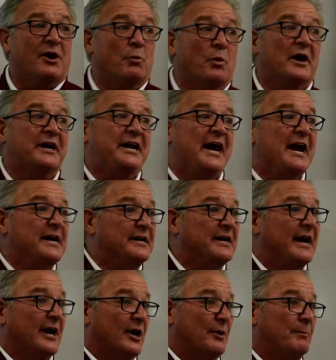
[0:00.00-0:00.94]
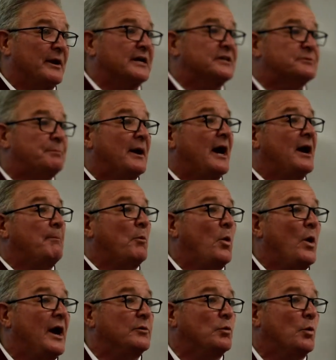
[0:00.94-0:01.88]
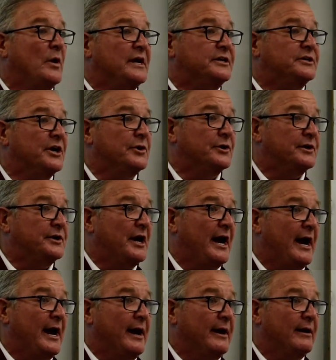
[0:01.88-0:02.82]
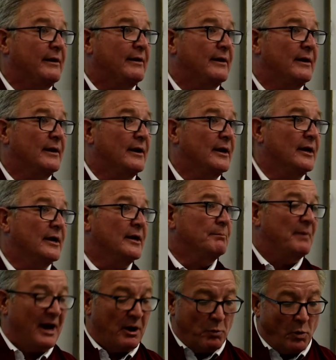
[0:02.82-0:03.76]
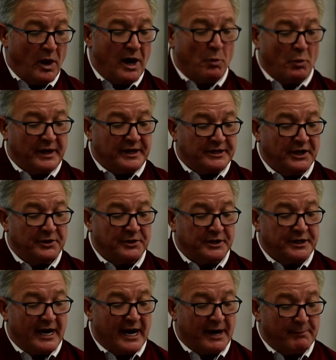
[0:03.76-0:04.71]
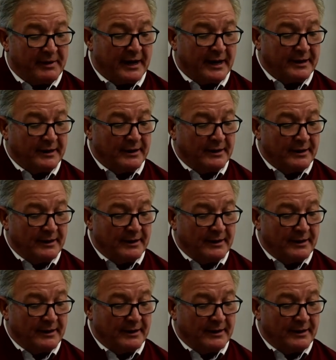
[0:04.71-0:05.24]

We're getting there, but it's about what we do today. About what we do today, men.